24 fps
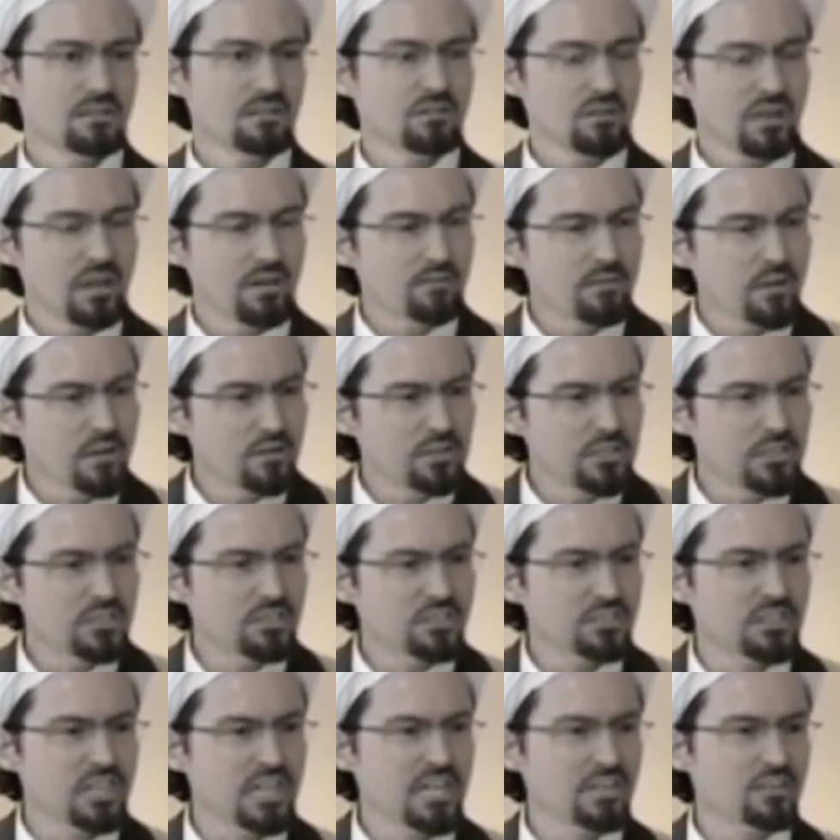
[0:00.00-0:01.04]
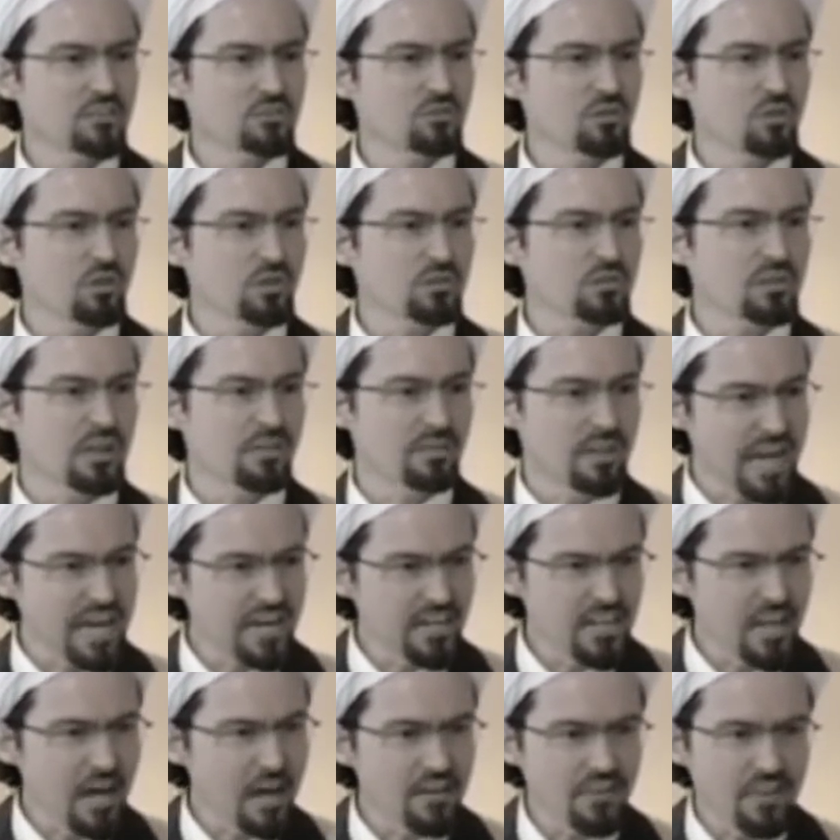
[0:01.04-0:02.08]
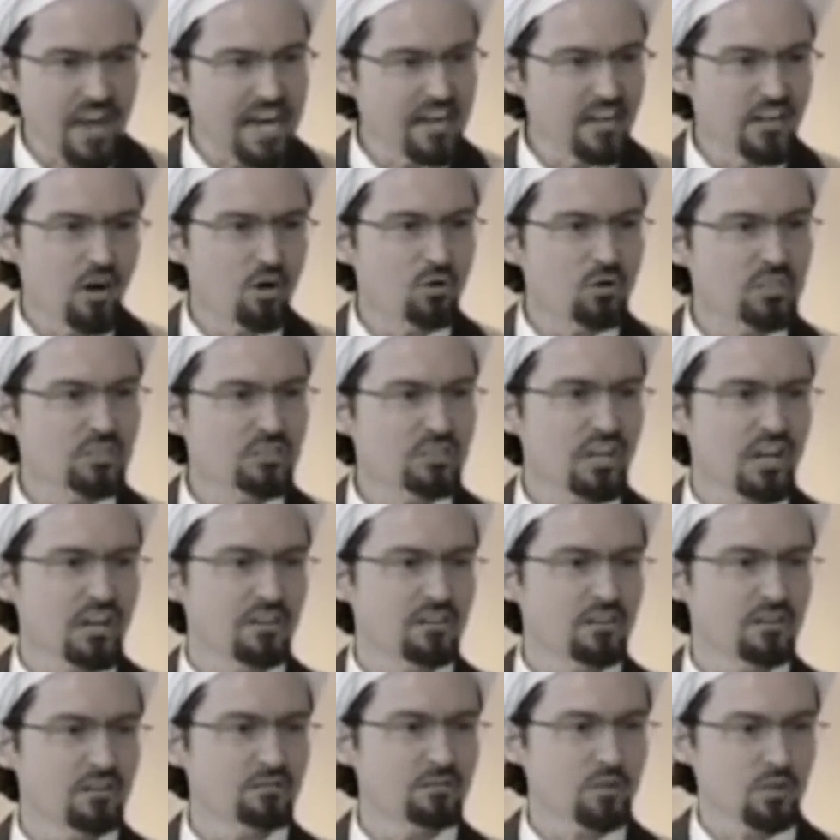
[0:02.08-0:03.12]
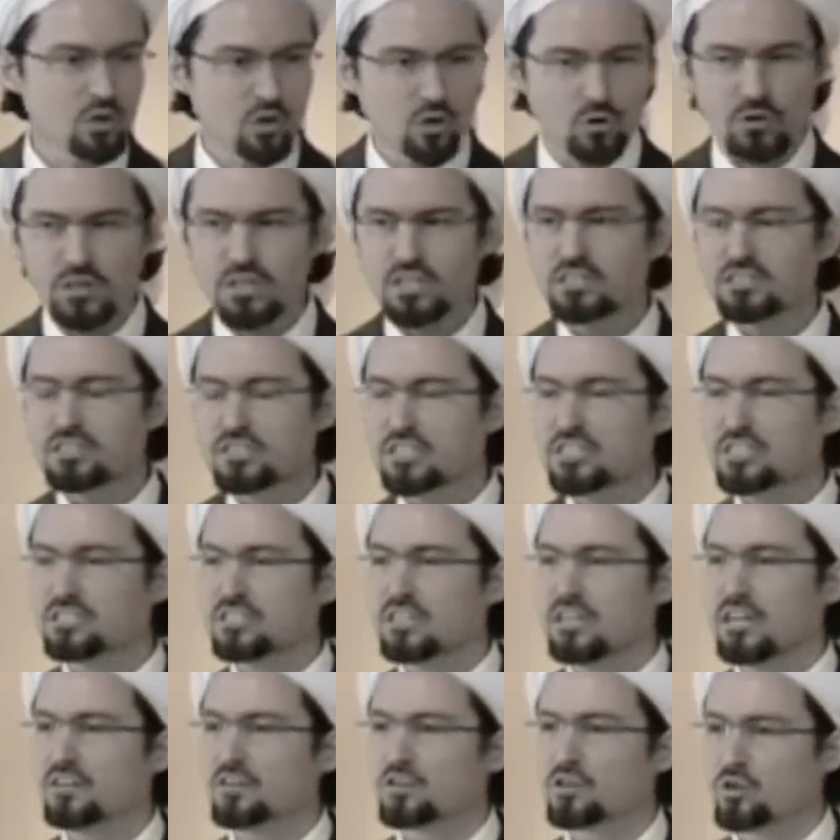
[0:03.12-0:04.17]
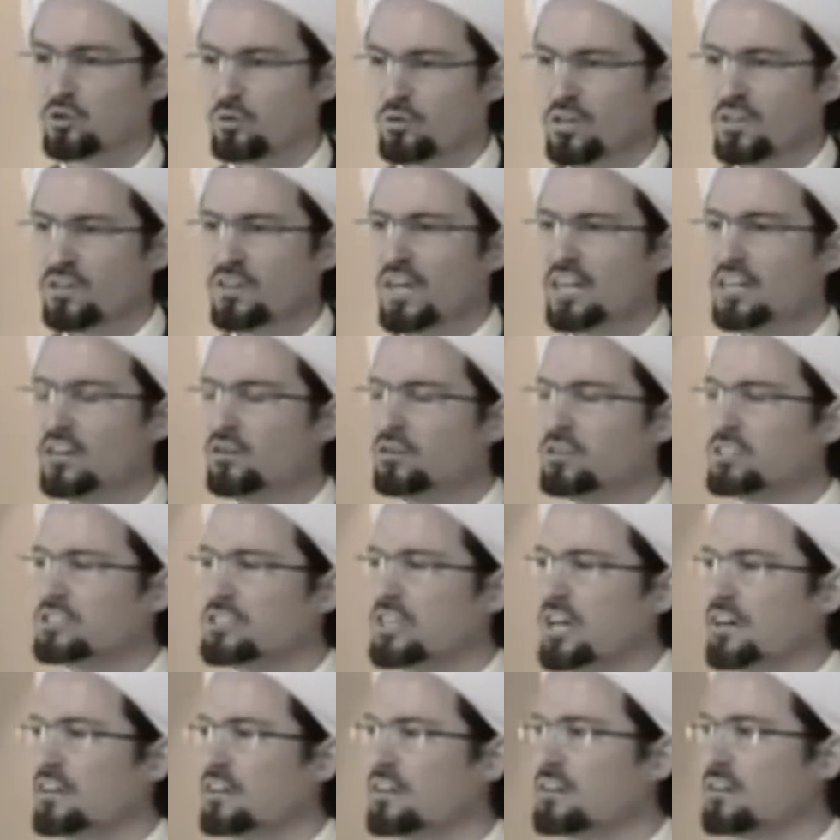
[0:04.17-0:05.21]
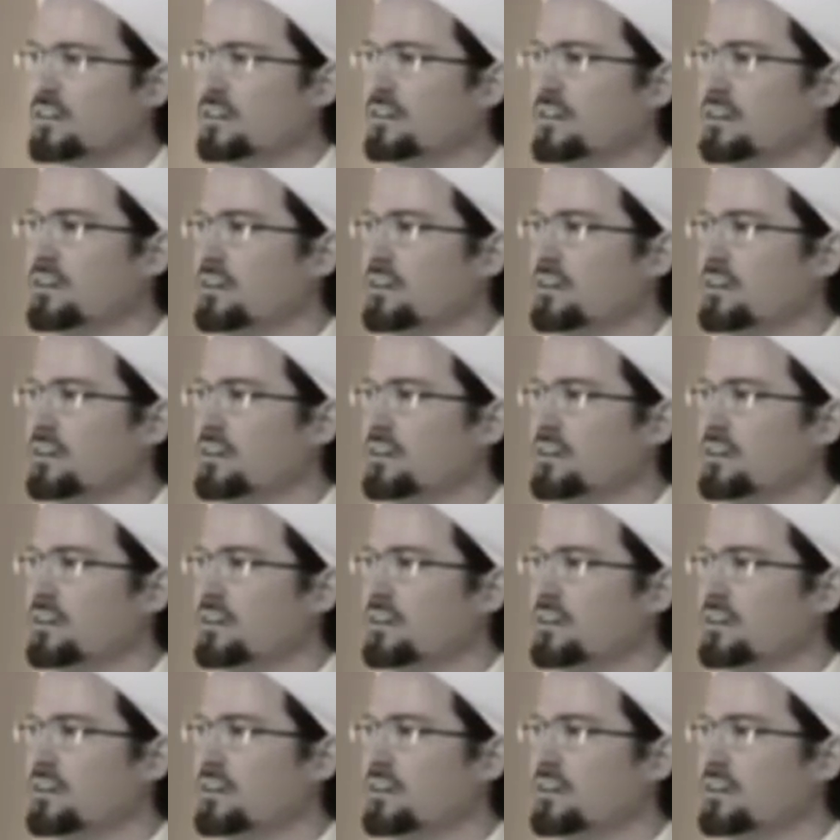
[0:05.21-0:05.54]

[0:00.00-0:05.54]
You know, they have very distinct look. And they know each other. If a Korean sees another Korean, they know each other.